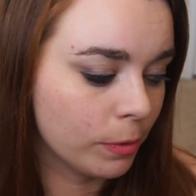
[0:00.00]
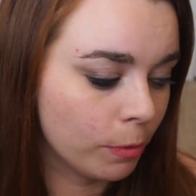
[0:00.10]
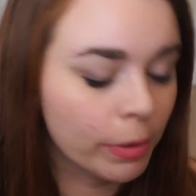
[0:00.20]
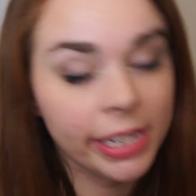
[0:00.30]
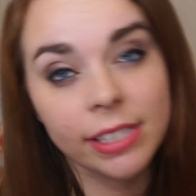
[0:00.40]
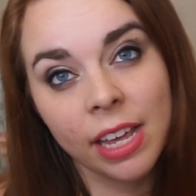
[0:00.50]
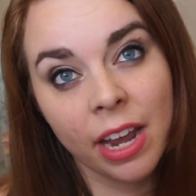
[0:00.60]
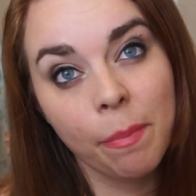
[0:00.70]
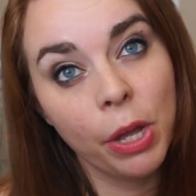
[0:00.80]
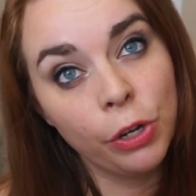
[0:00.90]
reset
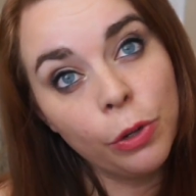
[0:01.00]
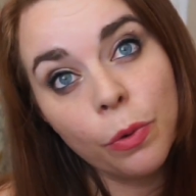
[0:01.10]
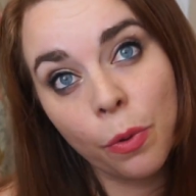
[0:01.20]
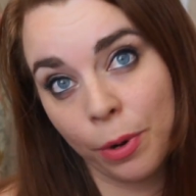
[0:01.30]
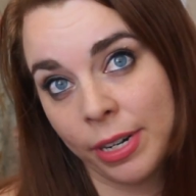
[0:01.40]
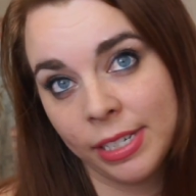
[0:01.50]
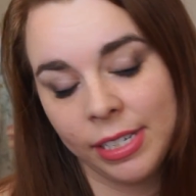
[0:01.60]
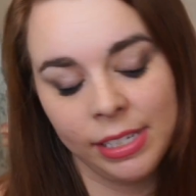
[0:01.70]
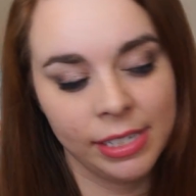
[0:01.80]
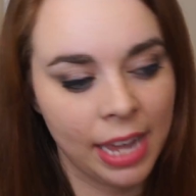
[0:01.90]
up a new
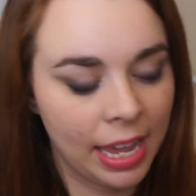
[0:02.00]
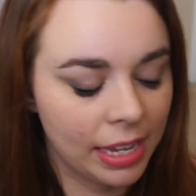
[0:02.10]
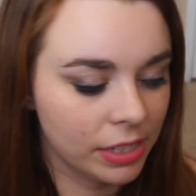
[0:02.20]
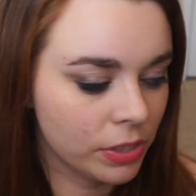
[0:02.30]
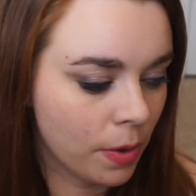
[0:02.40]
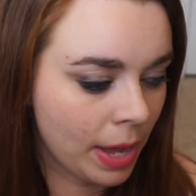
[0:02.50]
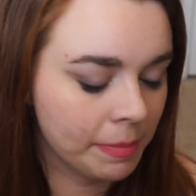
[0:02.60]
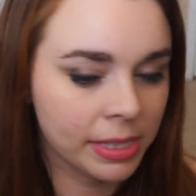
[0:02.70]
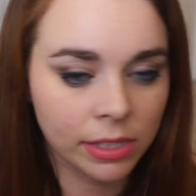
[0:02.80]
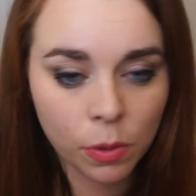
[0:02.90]
quarantine tank. So
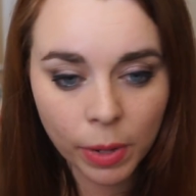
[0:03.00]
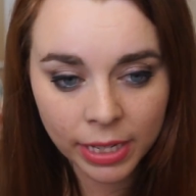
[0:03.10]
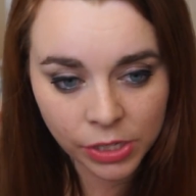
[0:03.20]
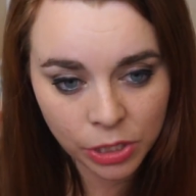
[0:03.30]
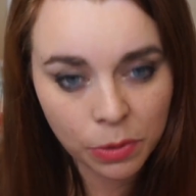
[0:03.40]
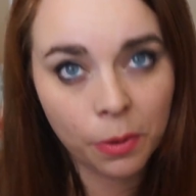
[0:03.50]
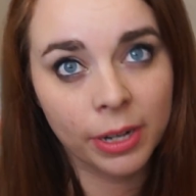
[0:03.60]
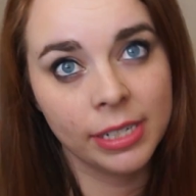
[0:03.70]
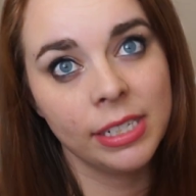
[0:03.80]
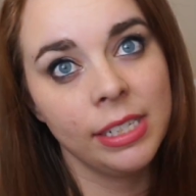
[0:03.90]
I'm still running two
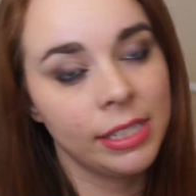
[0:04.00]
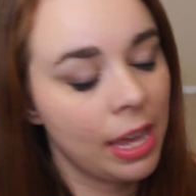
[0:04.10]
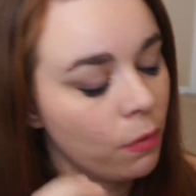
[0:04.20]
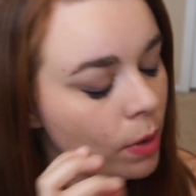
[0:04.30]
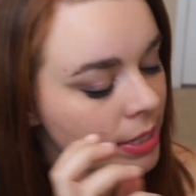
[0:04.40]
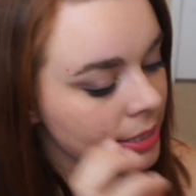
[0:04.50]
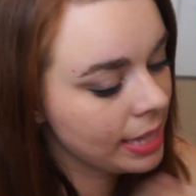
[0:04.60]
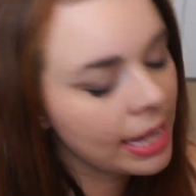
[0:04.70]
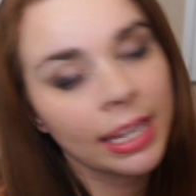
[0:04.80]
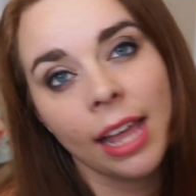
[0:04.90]
quarantines. I have one
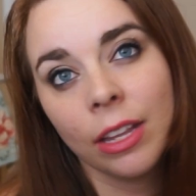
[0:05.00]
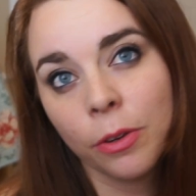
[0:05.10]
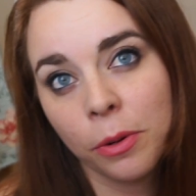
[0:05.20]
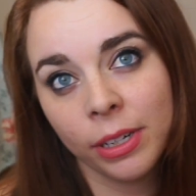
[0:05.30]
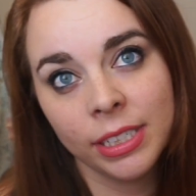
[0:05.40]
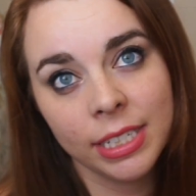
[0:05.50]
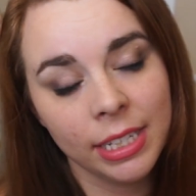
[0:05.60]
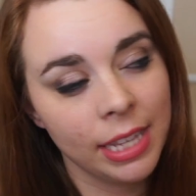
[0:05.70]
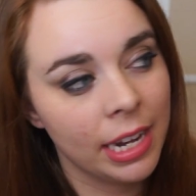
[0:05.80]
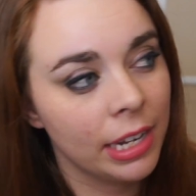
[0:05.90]
10-gallon
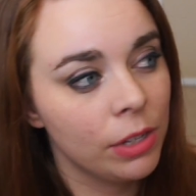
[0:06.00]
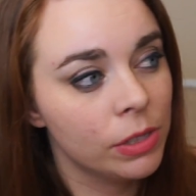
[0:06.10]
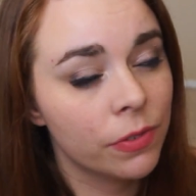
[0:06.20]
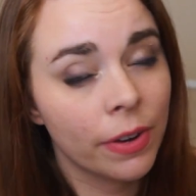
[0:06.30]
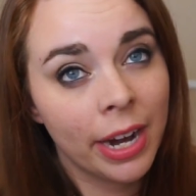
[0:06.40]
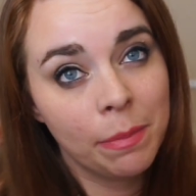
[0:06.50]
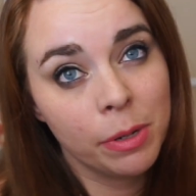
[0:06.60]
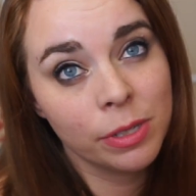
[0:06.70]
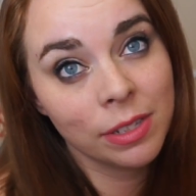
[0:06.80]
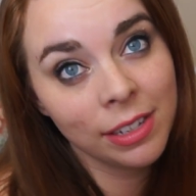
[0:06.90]
quarantine that I use for
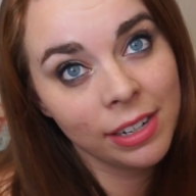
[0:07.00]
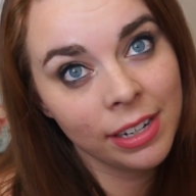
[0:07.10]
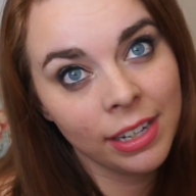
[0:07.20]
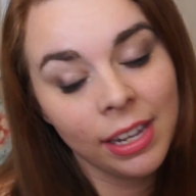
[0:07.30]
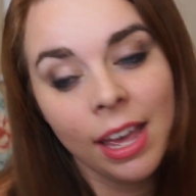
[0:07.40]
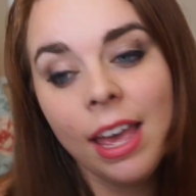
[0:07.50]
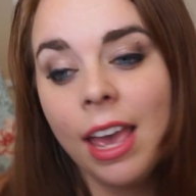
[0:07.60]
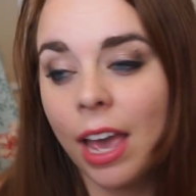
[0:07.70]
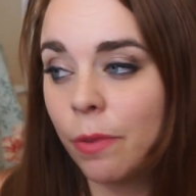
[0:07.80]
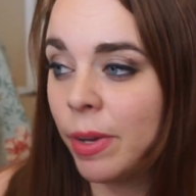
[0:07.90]
hyposalinity
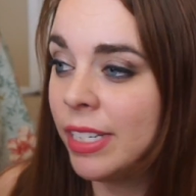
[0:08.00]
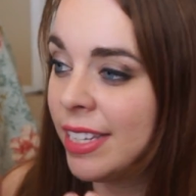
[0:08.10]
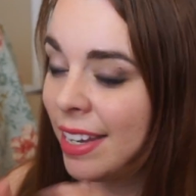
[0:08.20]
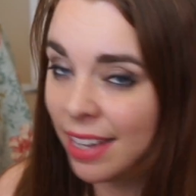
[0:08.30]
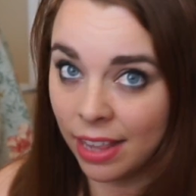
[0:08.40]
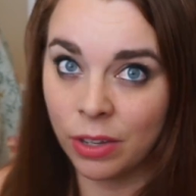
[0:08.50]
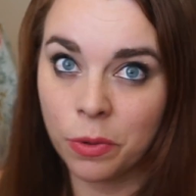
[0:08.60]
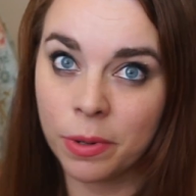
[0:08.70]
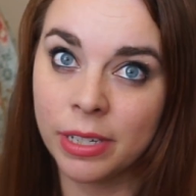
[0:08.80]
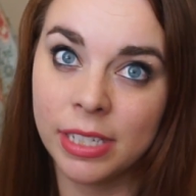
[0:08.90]
and one 10-gallon
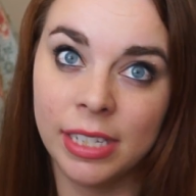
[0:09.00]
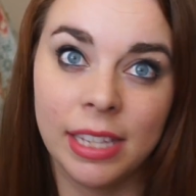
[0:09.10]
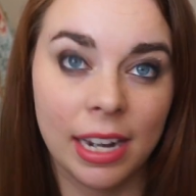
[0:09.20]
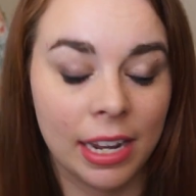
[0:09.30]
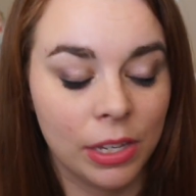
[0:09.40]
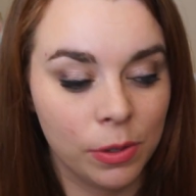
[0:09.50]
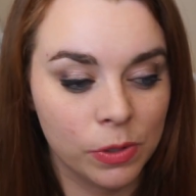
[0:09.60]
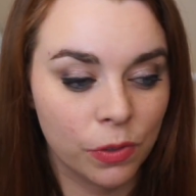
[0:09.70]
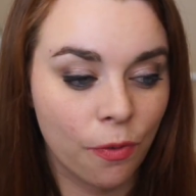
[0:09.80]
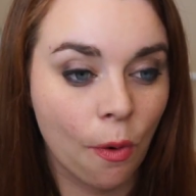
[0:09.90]
quarantine that I
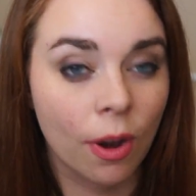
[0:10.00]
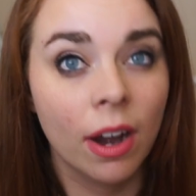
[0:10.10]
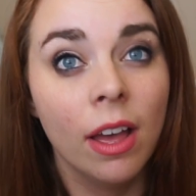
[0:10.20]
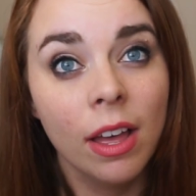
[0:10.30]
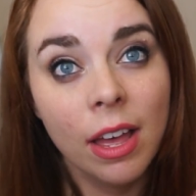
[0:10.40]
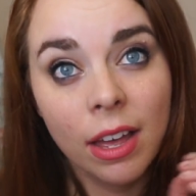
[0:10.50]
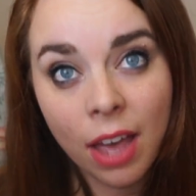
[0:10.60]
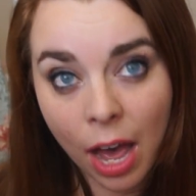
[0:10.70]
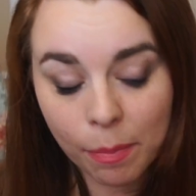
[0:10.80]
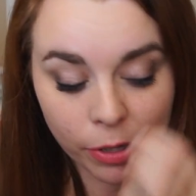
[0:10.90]
use for
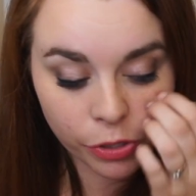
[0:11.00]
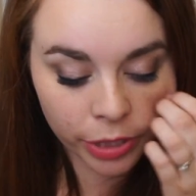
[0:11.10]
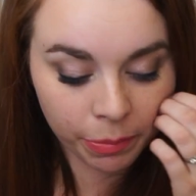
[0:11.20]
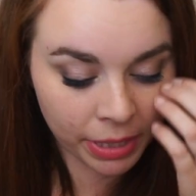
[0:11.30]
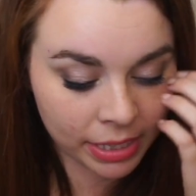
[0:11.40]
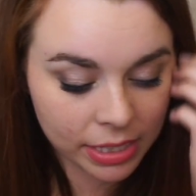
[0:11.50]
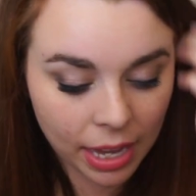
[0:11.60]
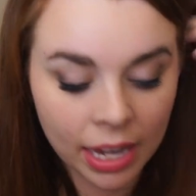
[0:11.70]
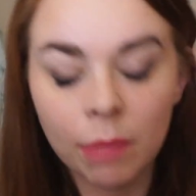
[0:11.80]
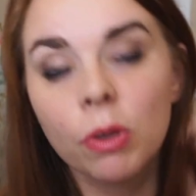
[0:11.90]
copper treatment,
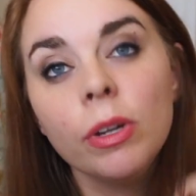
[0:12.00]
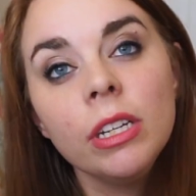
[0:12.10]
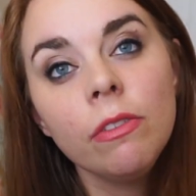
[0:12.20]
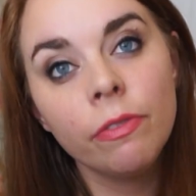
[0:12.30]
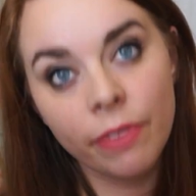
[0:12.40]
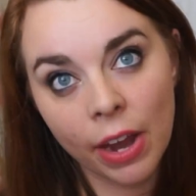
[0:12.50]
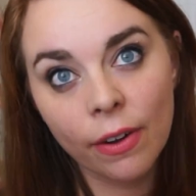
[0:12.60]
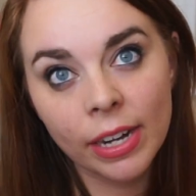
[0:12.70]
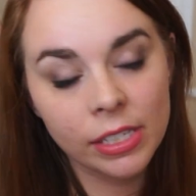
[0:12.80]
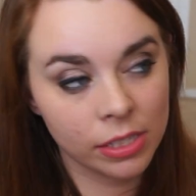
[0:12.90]
and I'm going to
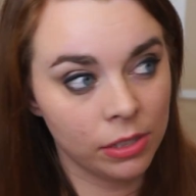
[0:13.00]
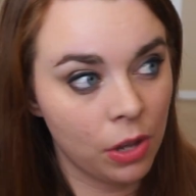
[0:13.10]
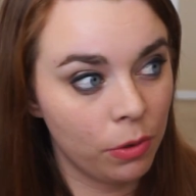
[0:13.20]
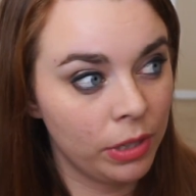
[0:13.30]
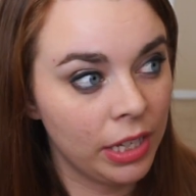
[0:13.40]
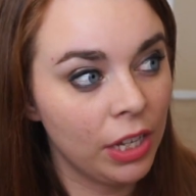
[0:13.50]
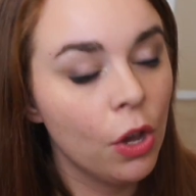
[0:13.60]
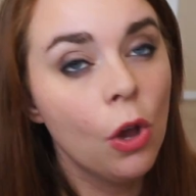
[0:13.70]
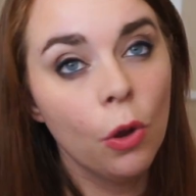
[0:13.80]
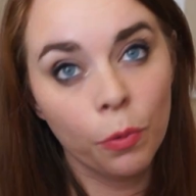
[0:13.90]
very slowly
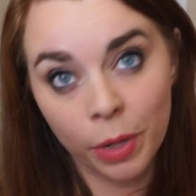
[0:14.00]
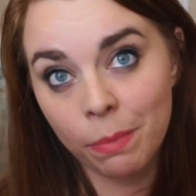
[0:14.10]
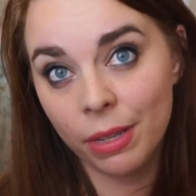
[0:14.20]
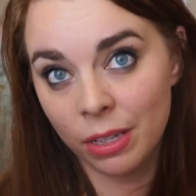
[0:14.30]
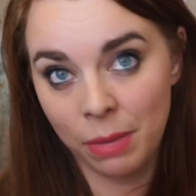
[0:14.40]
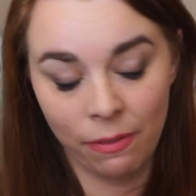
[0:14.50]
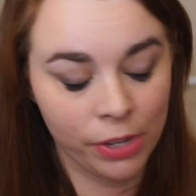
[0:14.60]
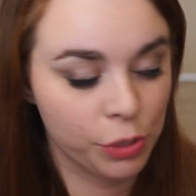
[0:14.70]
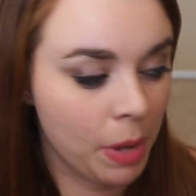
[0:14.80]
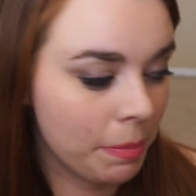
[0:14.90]
rebuild my
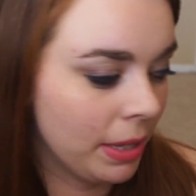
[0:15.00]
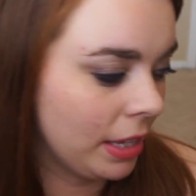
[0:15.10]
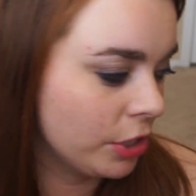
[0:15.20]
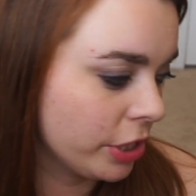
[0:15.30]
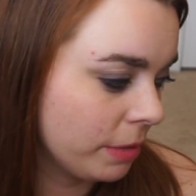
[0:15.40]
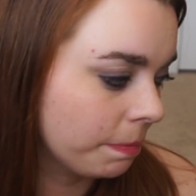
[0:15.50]
fish population.